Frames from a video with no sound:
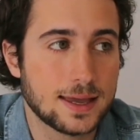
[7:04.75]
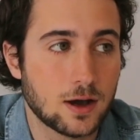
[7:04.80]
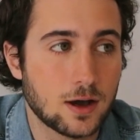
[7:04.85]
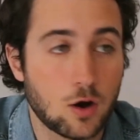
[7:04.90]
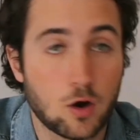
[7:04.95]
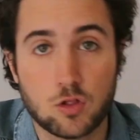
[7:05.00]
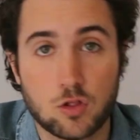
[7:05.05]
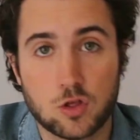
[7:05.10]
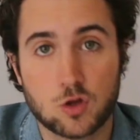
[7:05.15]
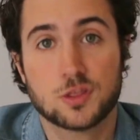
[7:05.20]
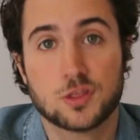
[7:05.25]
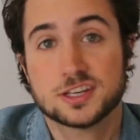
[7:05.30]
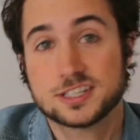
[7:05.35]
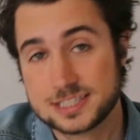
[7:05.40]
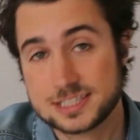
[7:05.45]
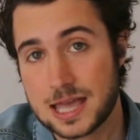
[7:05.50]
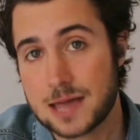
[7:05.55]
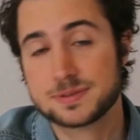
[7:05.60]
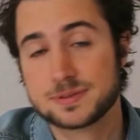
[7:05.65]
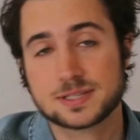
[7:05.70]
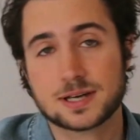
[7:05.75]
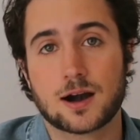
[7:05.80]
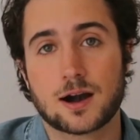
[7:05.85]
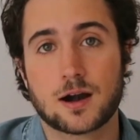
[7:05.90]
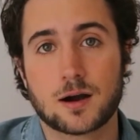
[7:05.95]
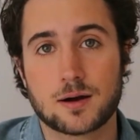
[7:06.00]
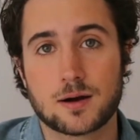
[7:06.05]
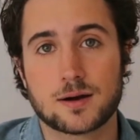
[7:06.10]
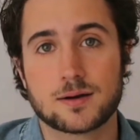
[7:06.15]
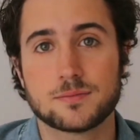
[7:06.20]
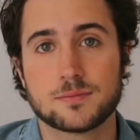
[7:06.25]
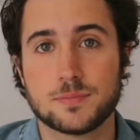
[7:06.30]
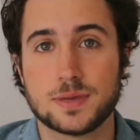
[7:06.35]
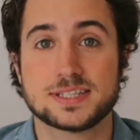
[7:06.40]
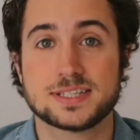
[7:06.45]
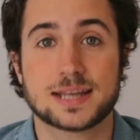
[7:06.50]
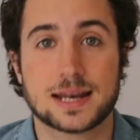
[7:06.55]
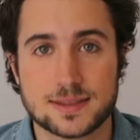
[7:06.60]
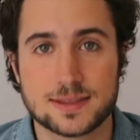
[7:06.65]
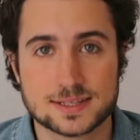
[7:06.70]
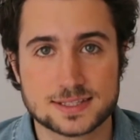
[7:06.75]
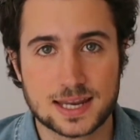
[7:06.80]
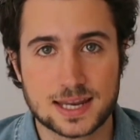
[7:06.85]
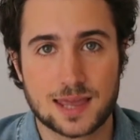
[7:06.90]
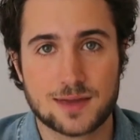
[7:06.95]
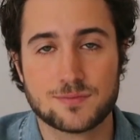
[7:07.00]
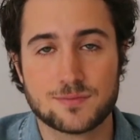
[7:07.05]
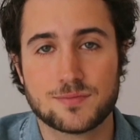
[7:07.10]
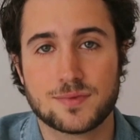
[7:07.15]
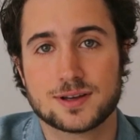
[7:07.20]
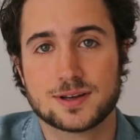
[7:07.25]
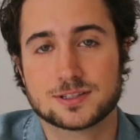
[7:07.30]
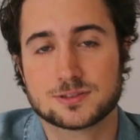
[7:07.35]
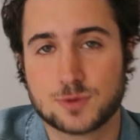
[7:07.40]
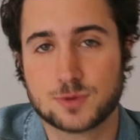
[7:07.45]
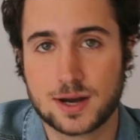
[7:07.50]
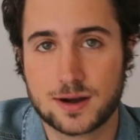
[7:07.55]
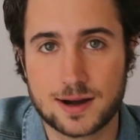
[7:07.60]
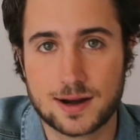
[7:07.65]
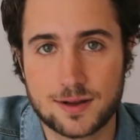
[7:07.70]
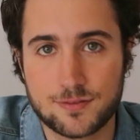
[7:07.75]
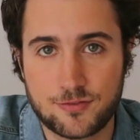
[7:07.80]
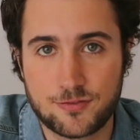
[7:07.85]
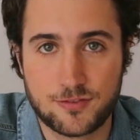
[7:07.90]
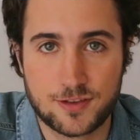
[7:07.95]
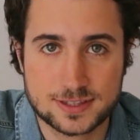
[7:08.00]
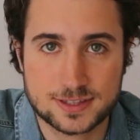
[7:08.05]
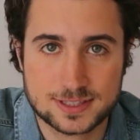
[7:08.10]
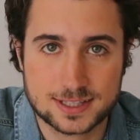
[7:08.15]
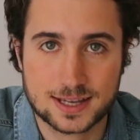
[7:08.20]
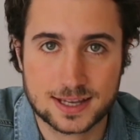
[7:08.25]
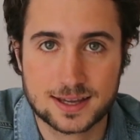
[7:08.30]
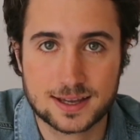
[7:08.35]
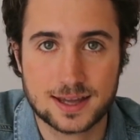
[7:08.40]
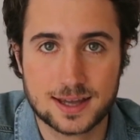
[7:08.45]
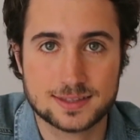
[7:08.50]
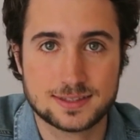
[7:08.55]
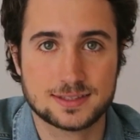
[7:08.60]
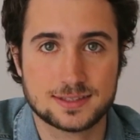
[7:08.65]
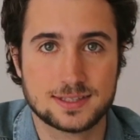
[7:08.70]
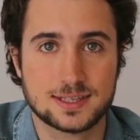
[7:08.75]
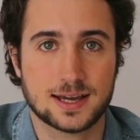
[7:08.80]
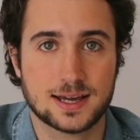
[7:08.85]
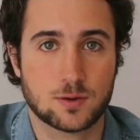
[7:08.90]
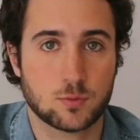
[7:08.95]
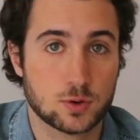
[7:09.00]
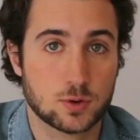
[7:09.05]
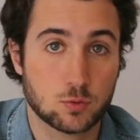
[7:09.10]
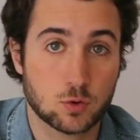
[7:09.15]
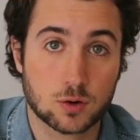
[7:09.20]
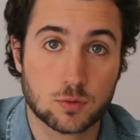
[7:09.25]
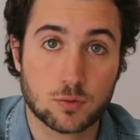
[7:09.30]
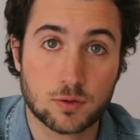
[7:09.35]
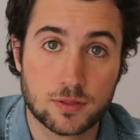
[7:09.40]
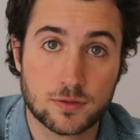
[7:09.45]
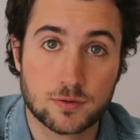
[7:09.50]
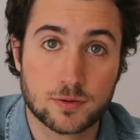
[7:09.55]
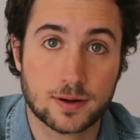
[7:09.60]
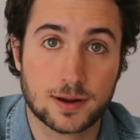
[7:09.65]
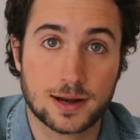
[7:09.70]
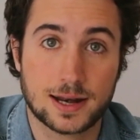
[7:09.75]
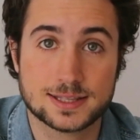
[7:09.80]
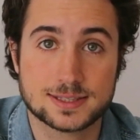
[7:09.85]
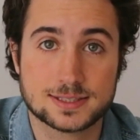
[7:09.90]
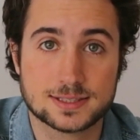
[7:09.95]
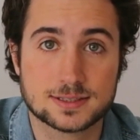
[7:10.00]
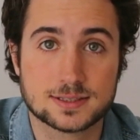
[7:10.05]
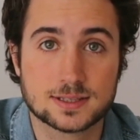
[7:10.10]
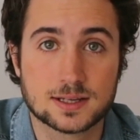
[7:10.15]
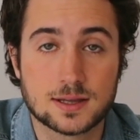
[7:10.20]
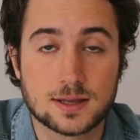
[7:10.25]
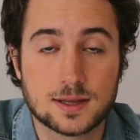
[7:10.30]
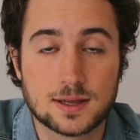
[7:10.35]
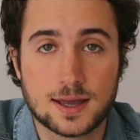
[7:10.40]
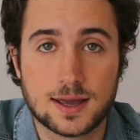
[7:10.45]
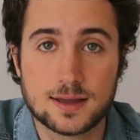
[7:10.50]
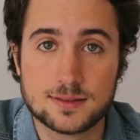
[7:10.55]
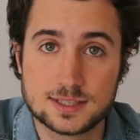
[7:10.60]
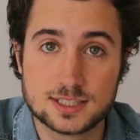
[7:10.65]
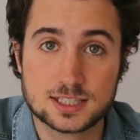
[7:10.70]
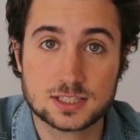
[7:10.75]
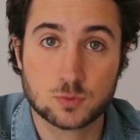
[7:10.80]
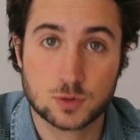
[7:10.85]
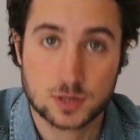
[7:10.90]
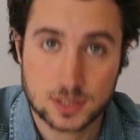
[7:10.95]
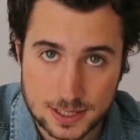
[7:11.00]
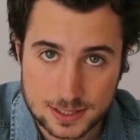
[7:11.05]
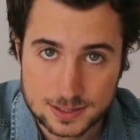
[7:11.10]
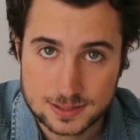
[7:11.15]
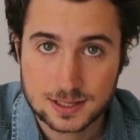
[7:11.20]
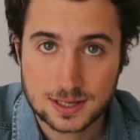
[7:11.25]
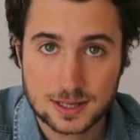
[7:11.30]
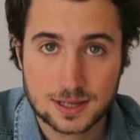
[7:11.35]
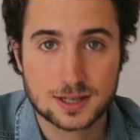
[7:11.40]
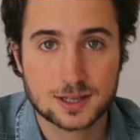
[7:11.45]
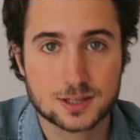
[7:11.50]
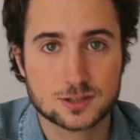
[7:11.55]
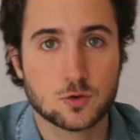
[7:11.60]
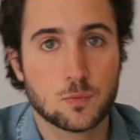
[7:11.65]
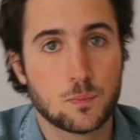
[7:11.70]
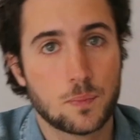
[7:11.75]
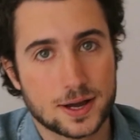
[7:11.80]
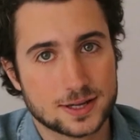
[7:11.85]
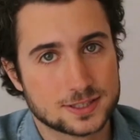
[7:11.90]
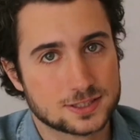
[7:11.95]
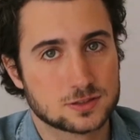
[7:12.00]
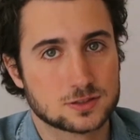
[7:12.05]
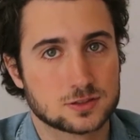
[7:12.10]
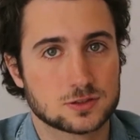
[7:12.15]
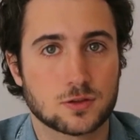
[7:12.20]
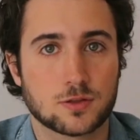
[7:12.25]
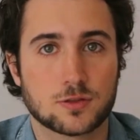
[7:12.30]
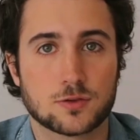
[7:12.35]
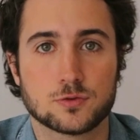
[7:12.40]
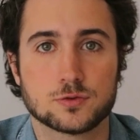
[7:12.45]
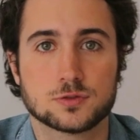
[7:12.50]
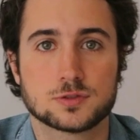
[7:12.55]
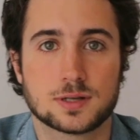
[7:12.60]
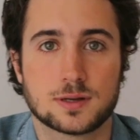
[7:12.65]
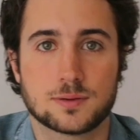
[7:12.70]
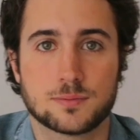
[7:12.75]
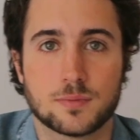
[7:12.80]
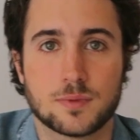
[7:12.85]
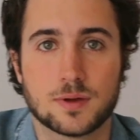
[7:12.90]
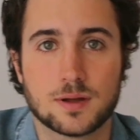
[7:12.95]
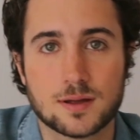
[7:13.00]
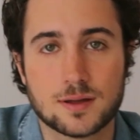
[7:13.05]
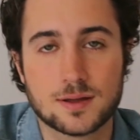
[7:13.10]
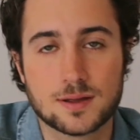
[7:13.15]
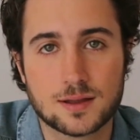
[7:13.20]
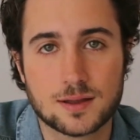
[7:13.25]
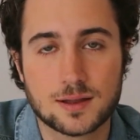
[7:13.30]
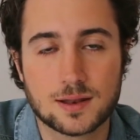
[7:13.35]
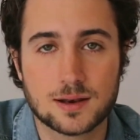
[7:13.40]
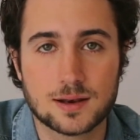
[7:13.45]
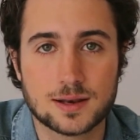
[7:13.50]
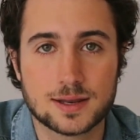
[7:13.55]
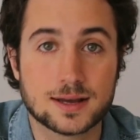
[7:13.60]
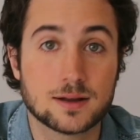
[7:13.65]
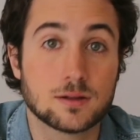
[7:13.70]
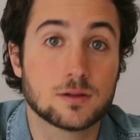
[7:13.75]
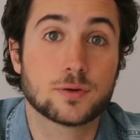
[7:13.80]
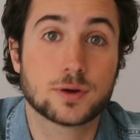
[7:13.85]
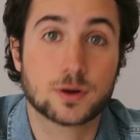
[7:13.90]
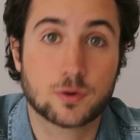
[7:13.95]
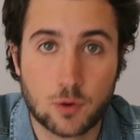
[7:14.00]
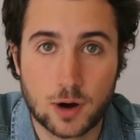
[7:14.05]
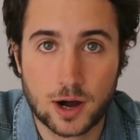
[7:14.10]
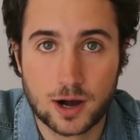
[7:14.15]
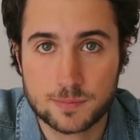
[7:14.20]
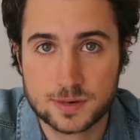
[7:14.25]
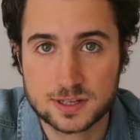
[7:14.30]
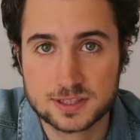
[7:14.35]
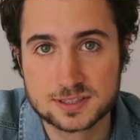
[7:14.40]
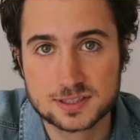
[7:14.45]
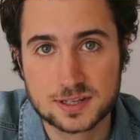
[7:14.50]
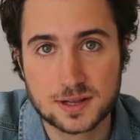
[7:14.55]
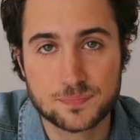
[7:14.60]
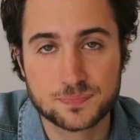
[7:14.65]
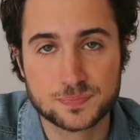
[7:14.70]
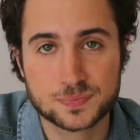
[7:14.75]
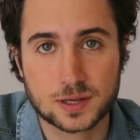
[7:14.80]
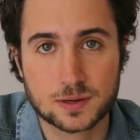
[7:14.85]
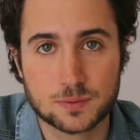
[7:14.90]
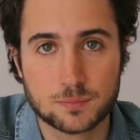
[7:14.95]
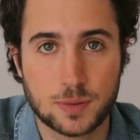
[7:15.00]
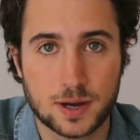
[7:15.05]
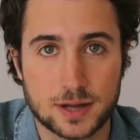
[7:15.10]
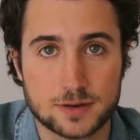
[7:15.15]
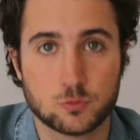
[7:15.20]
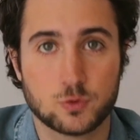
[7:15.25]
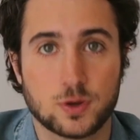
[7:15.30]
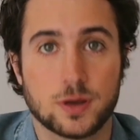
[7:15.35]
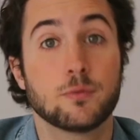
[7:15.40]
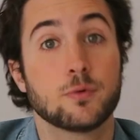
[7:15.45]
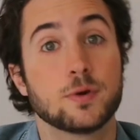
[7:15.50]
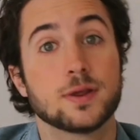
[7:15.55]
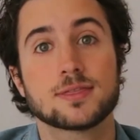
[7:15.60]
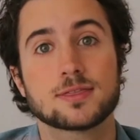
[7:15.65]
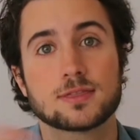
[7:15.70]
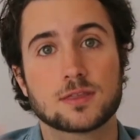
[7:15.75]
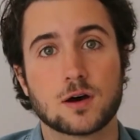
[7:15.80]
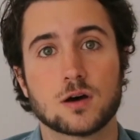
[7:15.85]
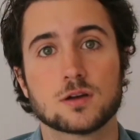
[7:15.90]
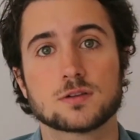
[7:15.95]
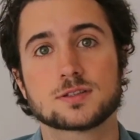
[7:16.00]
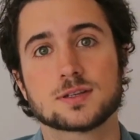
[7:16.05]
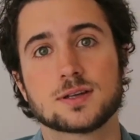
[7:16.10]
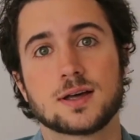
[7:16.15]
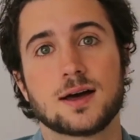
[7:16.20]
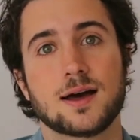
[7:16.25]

Although the steps are basically the same, as we are a fintech entity and we work with regulated entities, we need to pass through some legal requirements, but we rethought